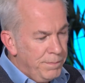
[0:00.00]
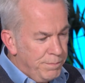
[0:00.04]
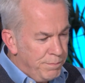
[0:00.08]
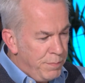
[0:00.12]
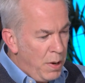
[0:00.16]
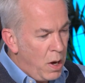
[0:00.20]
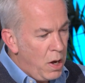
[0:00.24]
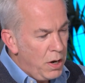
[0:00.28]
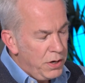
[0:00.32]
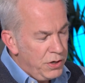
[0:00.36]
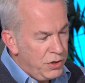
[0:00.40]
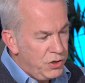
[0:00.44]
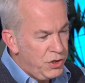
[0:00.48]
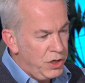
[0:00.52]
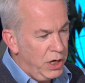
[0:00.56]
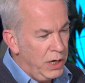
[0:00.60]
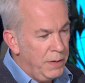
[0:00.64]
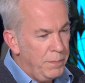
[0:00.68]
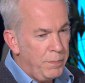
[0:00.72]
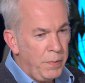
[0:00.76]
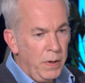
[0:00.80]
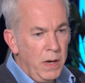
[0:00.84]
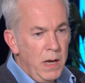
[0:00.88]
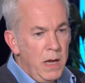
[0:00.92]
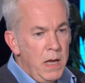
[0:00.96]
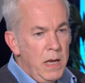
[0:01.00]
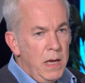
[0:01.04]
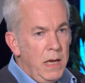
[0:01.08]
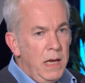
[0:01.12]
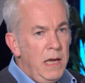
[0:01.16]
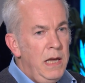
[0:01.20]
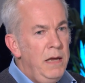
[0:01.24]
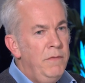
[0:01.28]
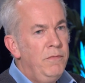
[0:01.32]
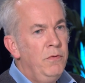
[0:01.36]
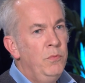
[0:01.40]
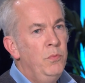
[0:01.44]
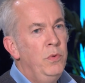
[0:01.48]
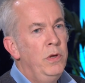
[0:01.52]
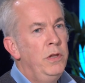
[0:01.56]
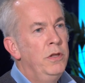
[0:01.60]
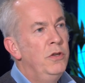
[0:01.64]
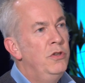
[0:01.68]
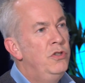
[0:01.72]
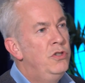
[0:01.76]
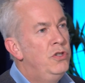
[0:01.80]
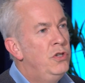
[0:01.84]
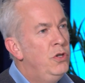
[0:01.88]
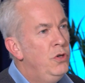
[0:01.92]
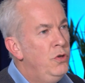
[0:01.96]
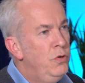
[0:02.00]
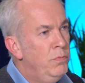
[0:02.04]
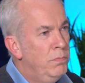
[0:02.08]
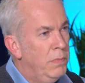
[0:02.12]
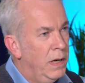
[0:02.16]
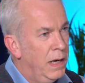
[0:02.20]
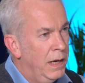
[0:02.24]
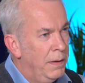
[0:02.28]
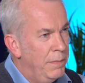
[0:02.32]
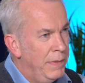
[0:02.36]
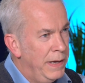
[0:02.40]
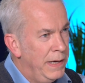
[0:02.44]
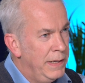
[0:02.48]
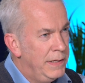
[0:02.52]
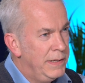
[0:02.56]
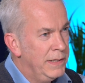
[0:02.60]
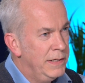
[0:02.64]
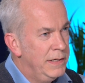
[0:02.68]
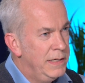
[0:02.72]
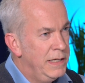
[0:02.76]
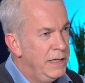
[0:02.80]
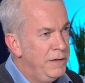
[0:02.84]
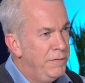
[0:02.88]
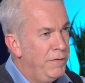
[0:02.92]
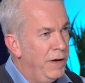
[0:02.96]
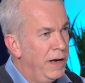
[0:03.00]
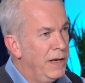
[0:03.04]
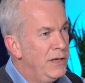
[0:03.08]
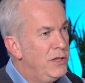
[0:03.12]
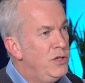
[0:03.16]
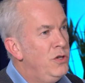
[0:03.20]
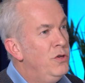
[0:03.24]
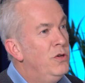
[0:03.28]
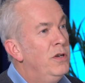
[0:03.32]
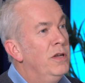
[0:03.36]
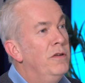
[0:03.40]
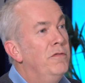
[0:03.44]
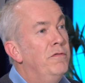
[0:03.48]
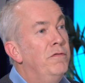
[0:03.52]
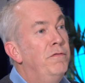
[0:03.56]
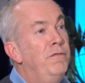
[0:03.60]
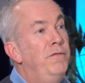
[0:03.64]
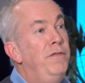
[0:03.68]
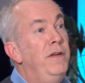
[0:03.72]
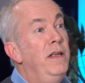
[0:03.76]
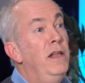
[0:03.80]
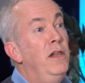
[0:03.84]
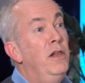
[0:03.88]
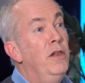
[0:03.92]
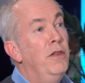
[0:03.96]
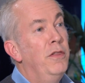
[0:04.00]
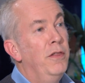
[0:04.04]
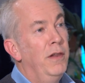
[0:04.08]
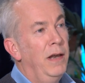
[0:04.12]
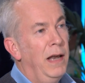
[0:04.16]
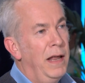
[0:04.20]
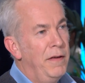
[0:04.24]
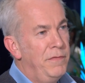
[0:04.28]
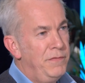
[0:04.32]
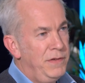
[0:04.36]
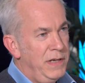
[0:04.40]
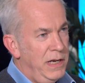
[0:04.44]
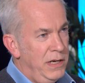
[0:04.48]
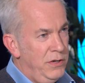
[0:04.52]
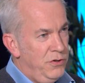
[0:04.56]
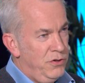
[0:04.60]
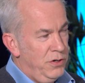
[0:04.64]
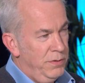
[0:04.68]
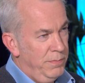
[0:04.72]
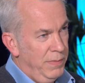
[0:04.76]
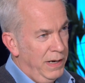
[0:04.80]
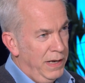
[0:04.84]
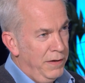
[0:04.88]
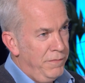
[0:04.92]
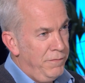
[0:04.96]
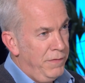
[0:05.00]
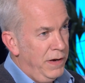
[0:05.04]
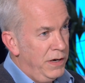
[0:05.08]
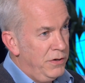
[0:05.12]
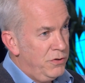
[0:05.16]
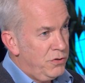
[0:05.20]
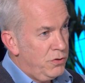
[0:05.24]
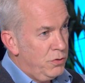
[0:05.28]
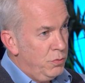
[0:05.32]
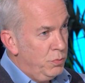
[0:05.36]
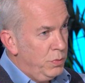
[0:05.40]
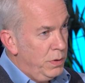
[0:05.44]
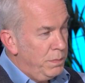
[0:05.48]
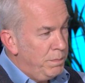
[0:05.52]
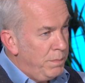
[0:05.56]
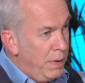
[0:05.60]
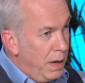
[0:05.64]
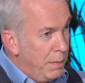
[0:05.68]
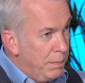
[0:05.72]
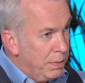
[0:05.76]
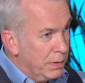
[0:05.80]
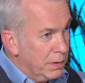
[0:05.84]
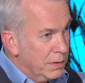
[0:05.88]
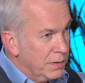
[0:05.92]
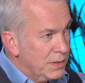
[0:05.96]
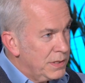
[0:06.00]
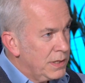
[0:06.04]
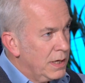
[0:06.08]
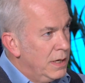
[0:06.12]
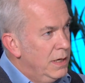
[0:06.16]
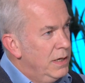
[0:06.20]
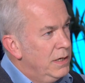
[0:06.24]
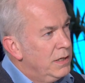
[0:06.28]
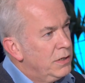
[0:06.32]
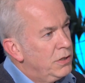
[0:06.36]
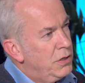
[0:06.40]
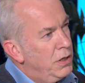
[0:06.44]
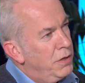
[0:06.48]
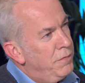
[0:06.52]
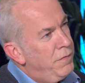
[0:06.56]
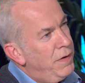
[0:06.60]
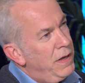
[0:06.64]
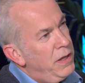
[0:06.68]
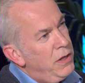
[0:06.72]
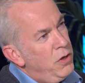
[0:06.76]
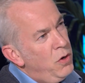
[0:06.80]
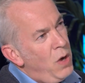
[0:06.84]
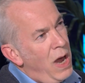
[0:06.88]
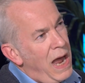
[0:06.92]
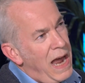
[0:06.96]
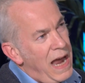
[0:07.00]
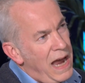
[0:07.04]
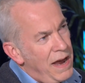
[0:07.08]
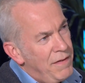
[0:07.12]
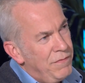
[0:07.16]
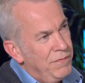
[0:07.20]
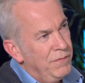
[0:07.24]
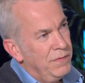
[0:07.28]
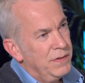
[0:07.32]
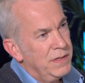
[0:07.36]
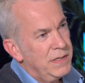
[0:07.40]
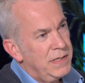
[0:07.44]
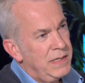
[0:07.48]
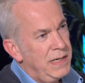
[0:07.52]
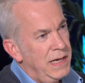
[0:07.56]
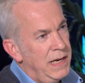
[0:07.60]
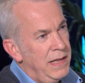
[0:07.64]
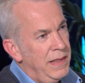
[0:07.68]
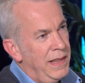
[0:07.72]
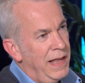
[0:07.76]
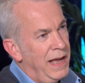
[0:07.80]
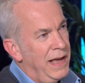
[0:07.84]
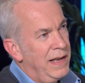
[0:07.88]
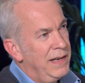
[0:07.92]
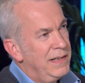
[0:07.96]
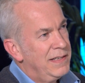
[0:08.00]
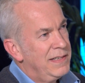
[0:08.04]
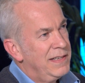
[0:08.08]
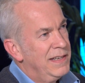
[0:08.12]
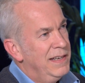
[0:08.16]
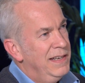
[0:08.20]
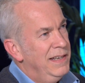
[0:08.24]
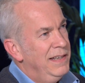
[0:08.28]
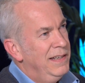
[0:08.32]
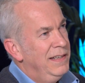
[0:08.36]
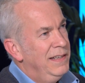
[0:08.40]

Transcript: partnership, even with a 2 millimeter defect, you can fill the left atrium and left ventricle with bubbles. So the fact that you haven't seen that